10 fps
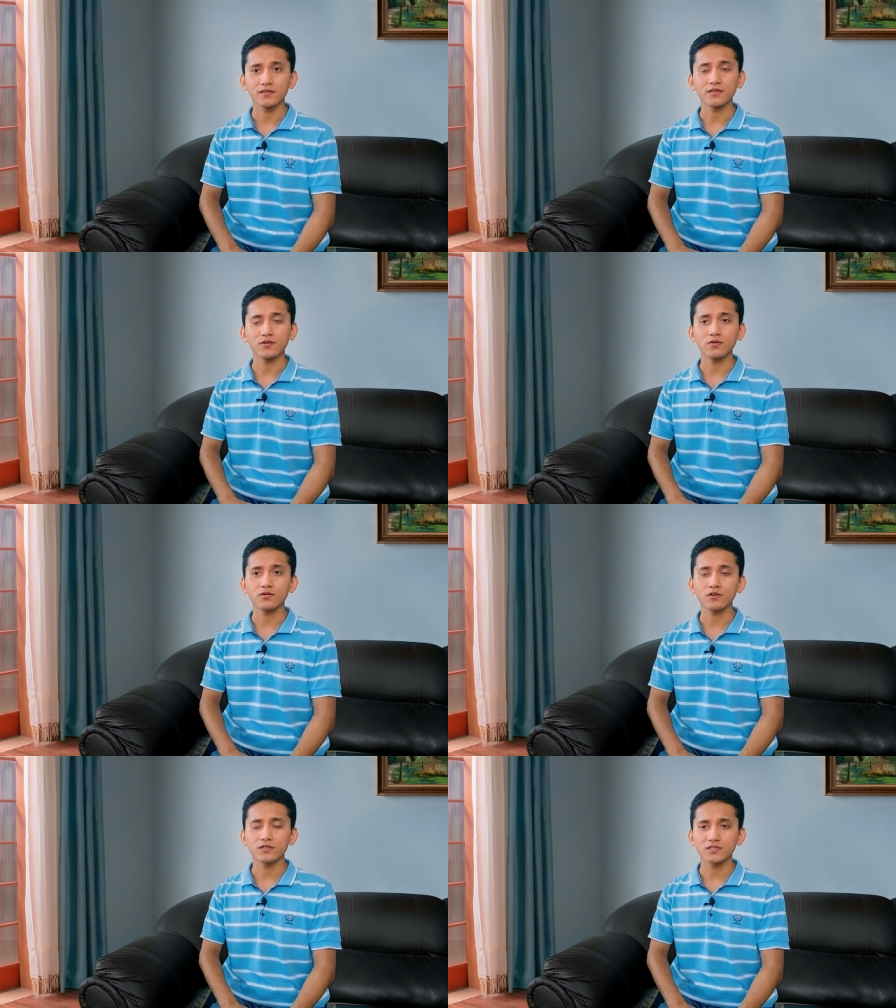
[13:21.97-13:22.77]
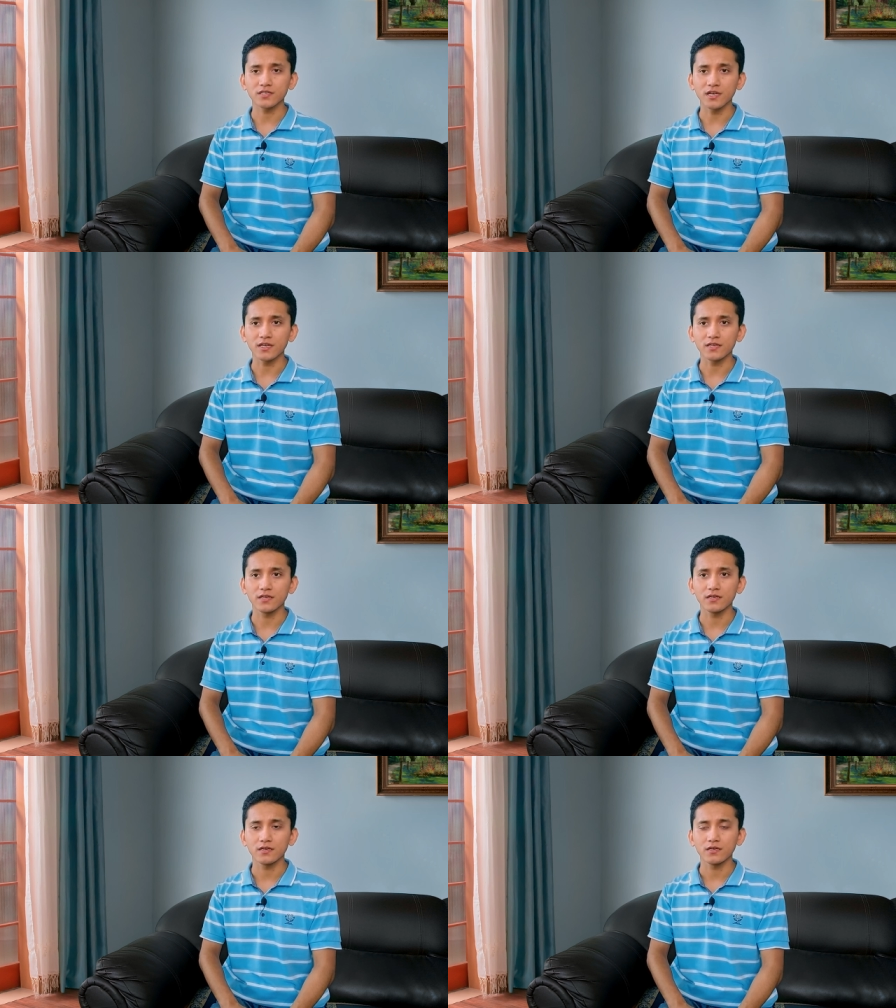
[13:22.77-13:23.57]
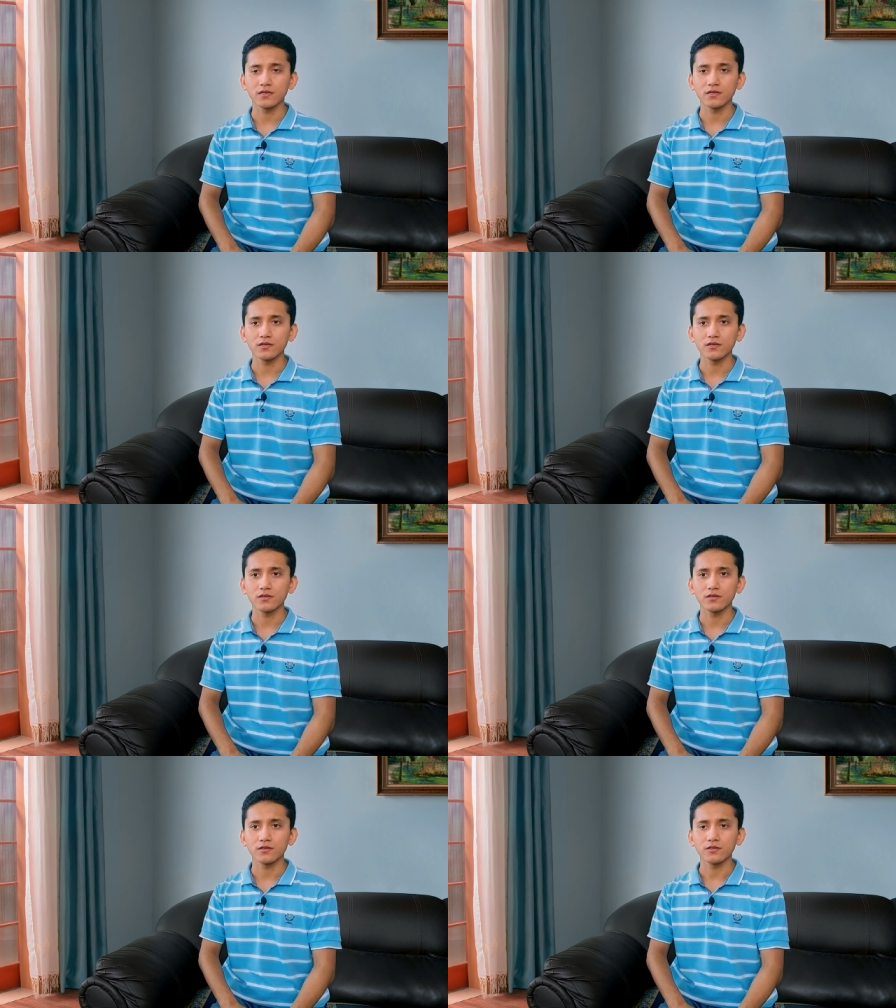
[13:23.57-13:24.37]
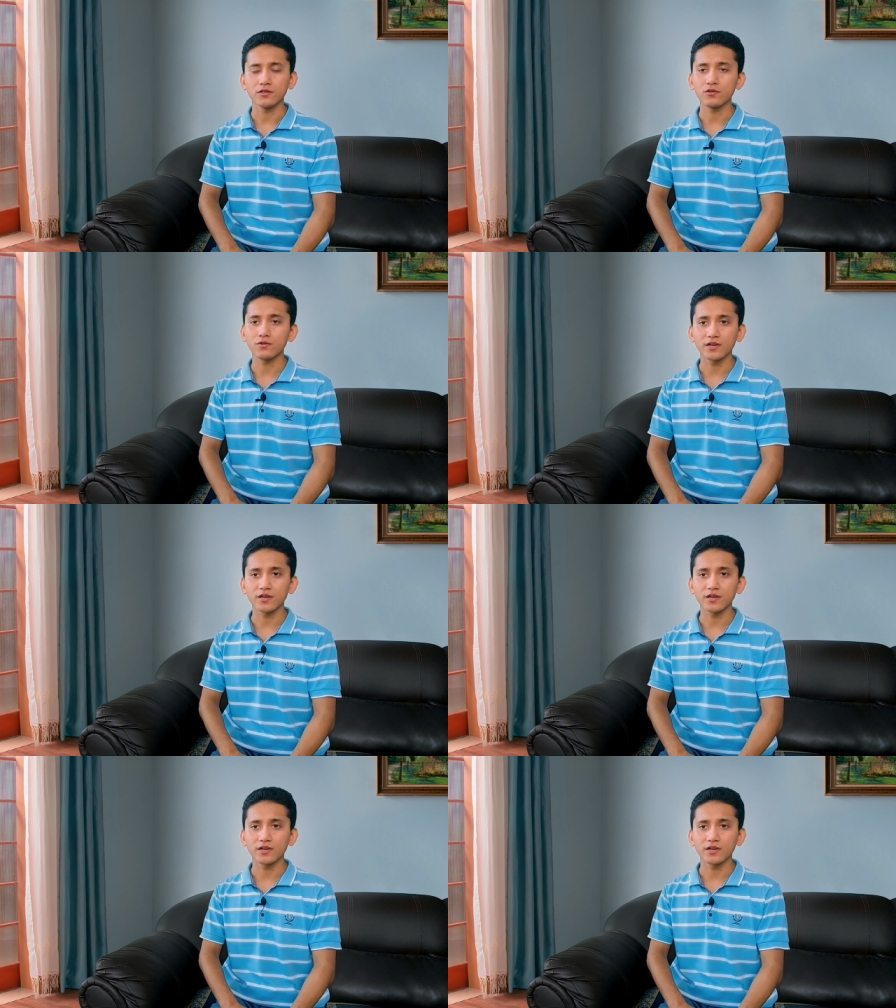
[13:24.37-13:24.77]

The old doctor said your